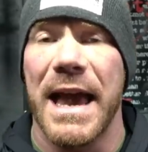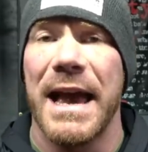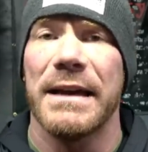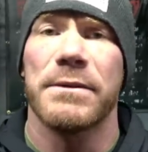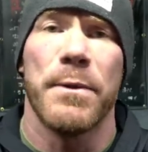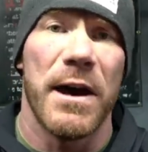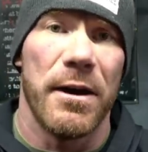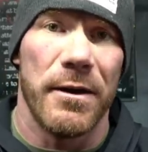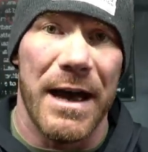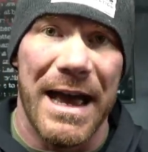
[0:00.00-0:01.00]
as
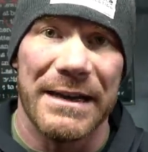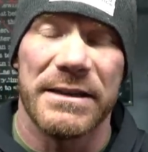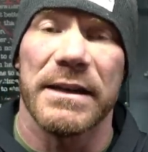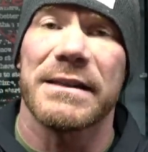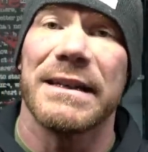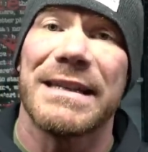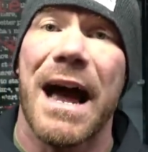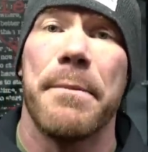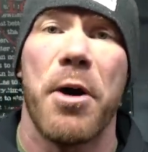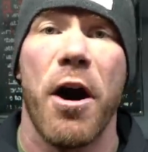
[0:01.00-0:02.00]
well as just a
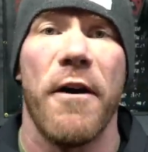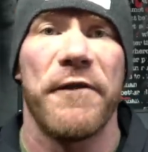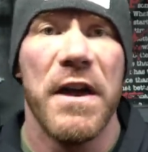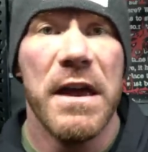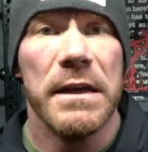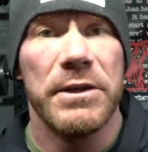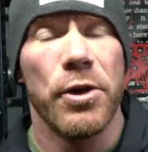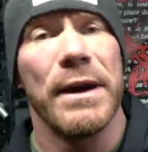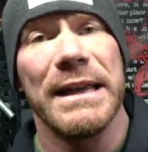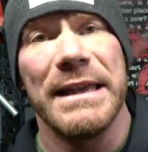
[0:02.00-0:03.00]
time off
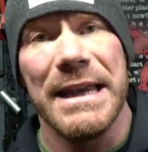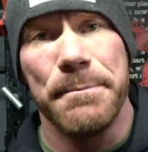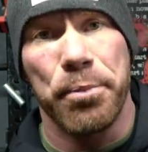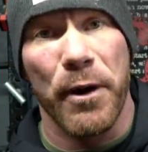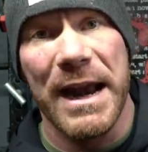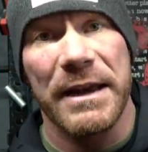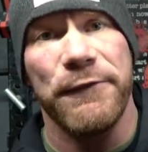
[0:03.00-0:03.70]
during the break